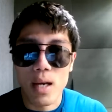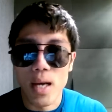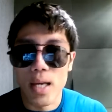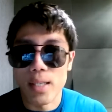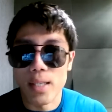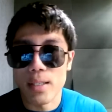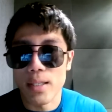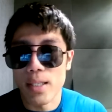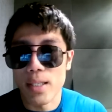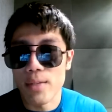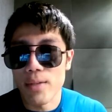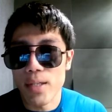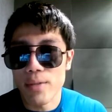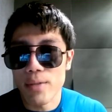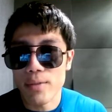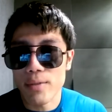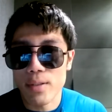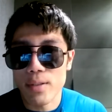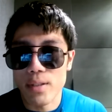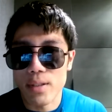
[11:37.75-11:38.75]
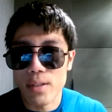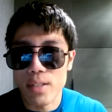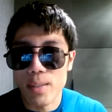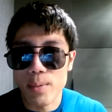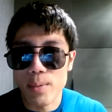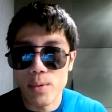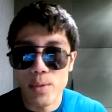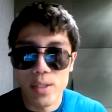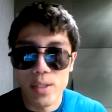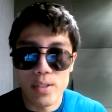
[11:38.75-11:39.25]
And even after the
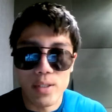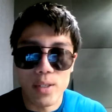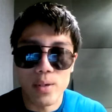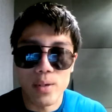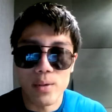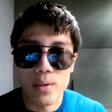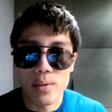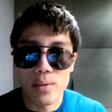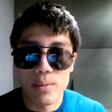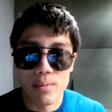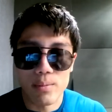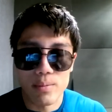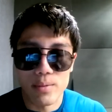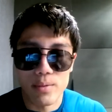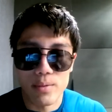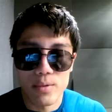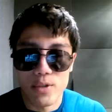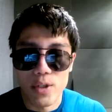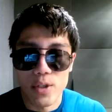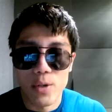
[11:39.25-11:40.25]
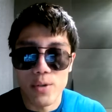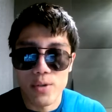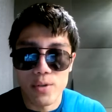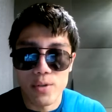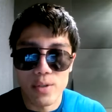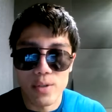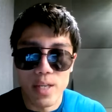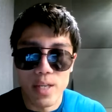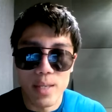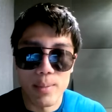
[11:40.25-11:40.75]
WHO chose
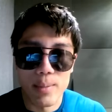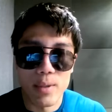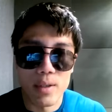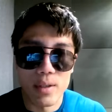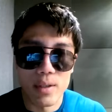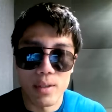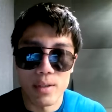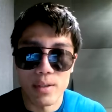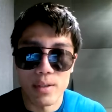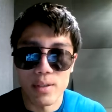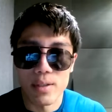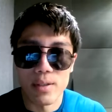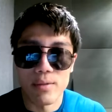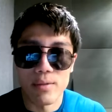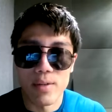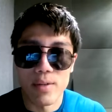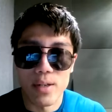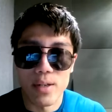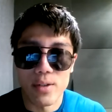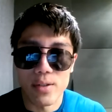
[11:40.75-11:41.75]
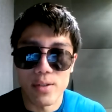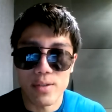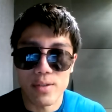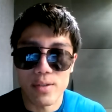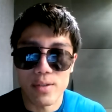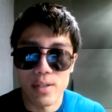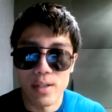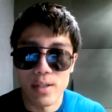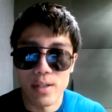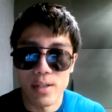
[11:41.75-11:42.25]
to label the
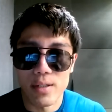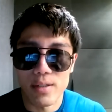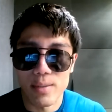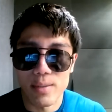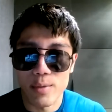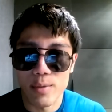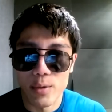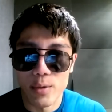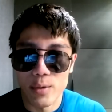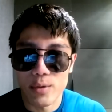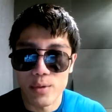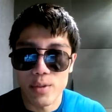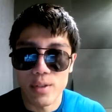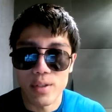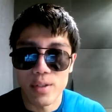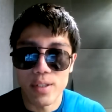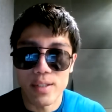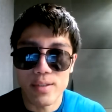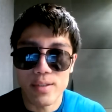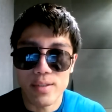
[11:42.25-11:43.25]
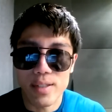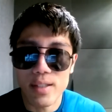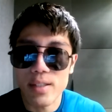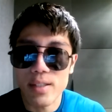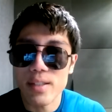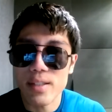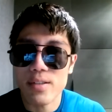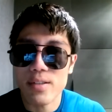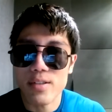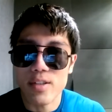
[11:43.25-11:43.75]
virus uh, something neutral, it
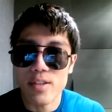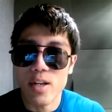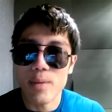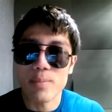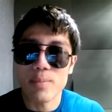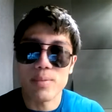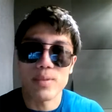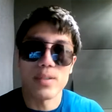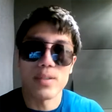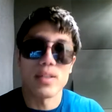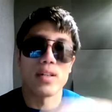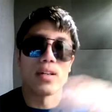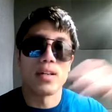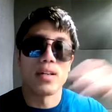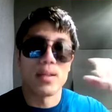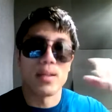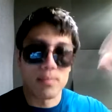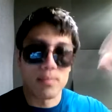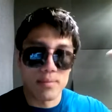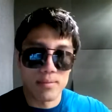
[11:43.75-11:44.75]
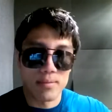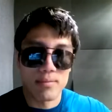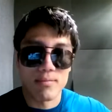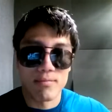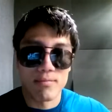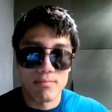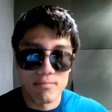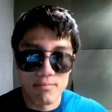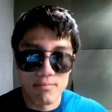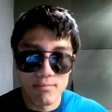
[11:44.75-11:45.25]
still didn't stop the
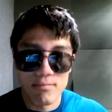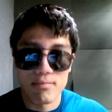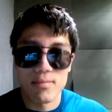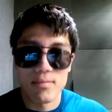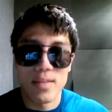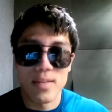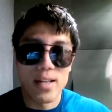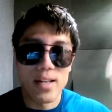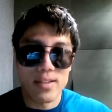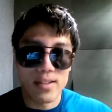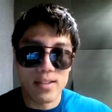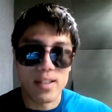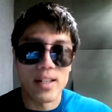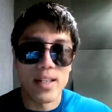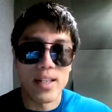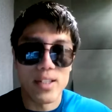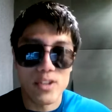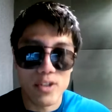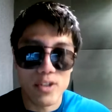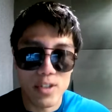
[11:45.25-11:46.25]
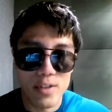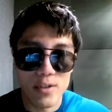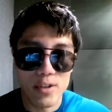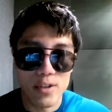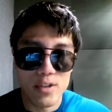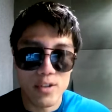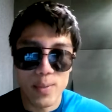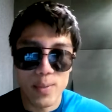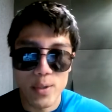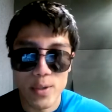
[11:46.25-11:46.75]
escalation of
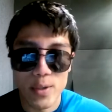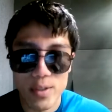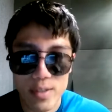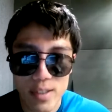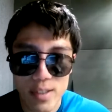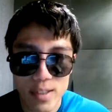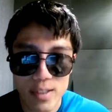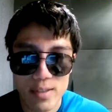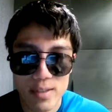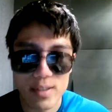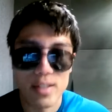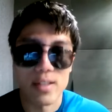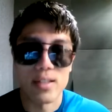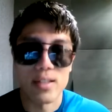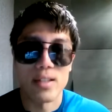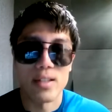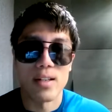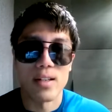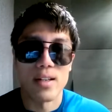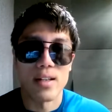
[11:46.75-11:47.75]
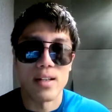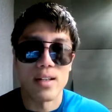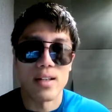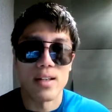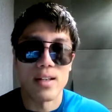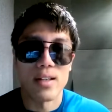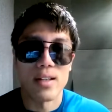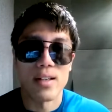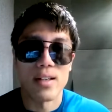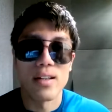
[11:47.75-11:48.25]
conspiracies and
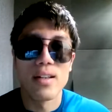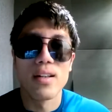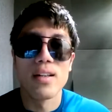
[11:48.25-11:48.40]
uh,